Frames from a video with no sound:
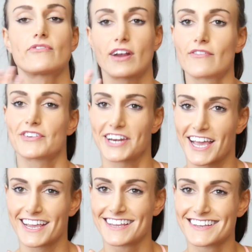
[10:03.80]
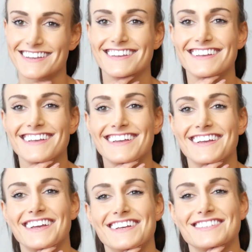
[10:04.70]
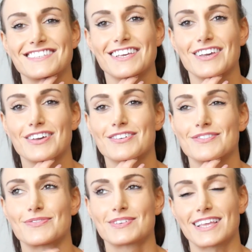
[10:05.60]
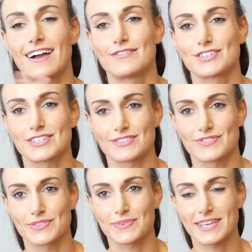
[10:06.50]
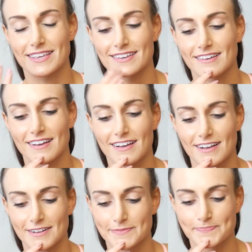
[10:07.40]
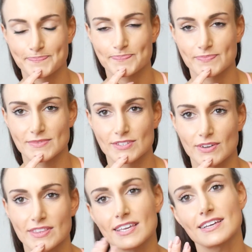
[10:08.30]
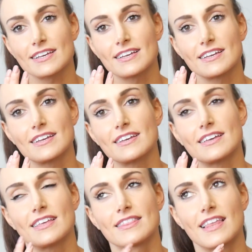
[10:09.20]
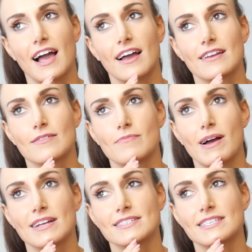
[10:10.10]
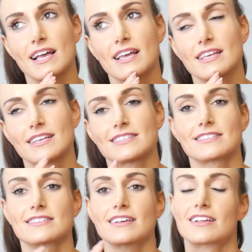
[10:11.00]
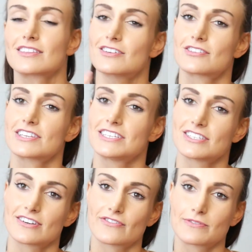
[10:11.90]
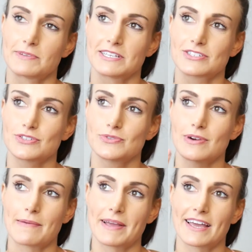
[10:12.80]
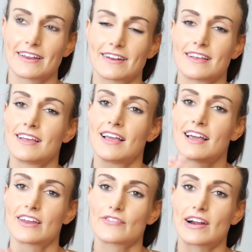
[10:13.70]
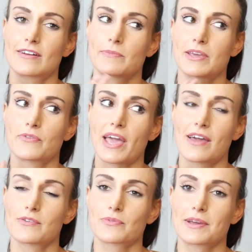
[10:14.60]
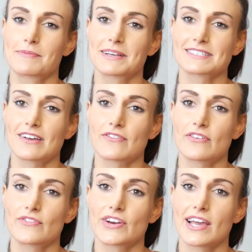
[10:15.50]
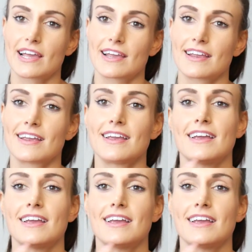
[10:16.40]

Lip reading: for every day and seeing what the average is for the week. So I think in that mindset, it's a little easier for me to wrap my head around and be okay with weighing myself every day.